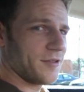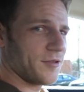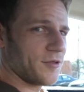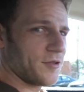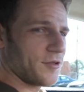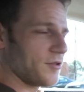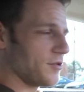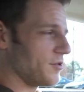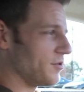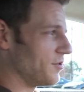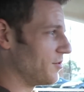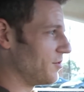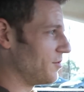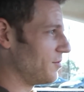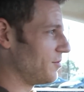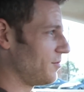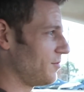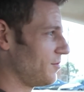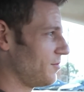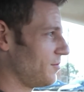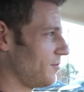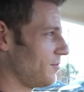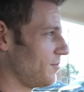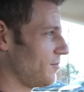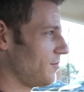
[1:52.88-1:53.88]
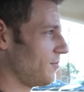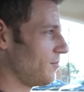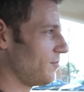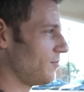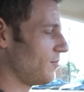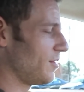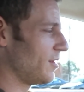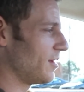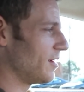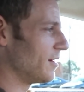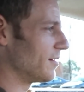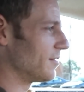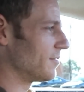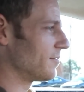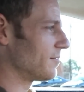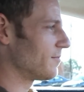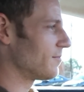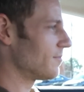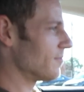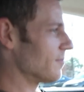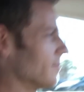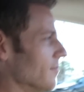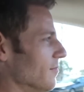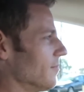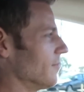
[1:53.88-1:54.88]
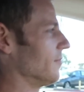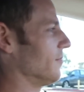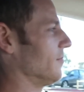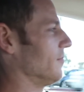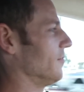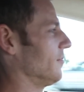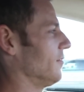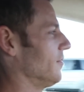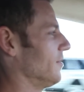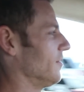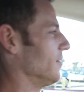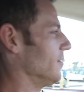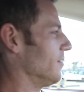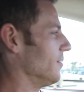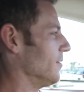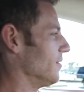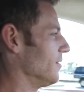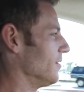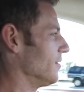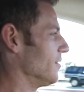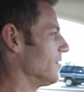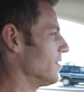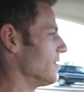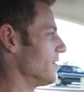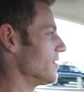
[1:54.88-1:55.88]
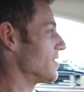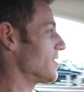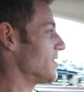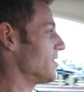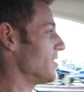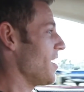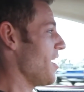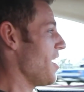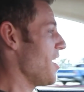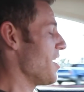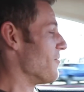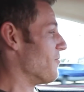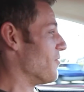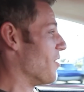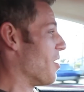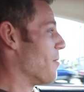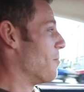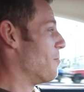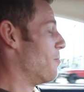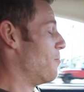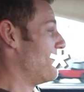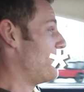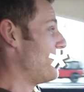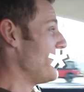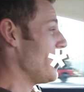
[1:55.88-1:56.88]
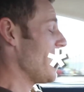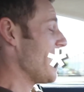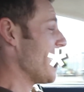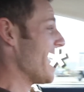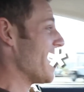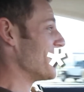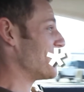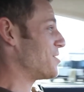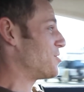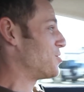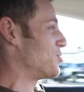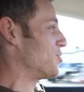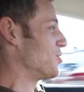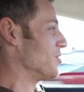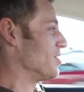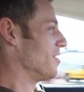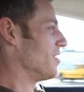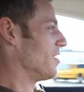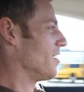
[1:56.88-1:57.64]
two, one. Son of a bitch!